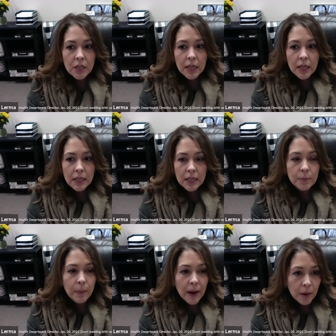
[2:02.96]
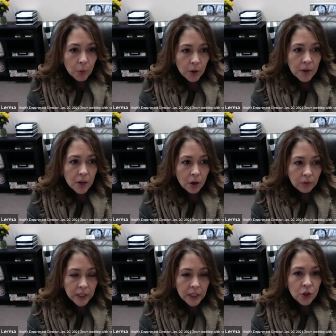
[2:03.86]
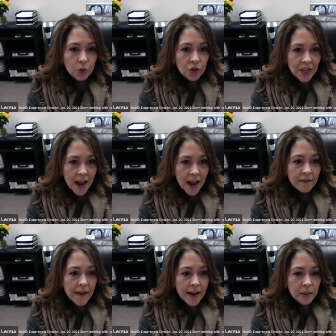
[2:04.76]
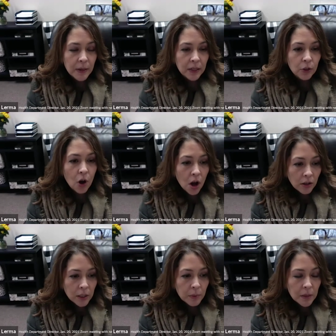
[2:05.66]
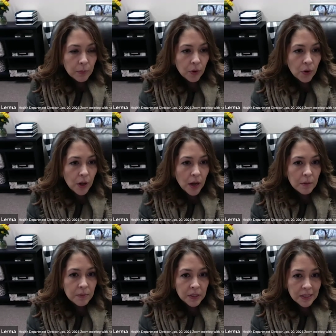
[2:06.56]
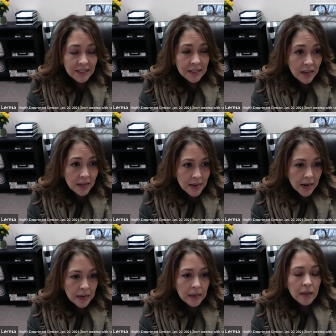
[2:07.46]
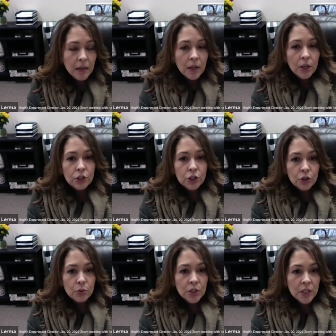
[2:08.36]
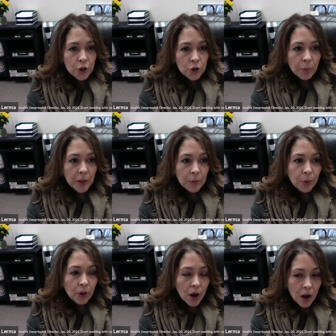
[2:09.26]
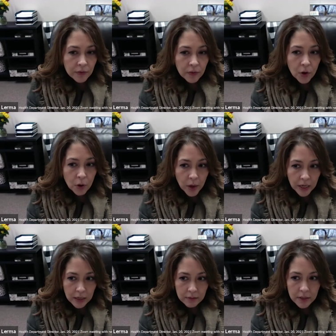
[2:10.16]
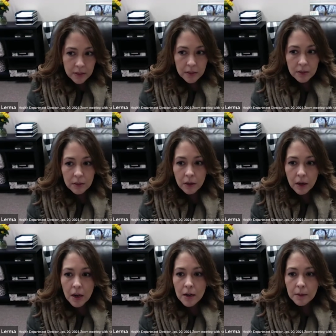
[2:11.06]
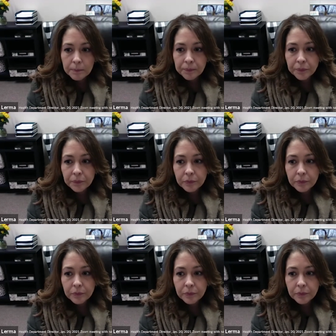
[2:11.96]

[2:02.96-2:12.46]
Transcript: It is by appointment only. So staff has been calling people um, since Sunday to schedule people off of our waiting list. Um,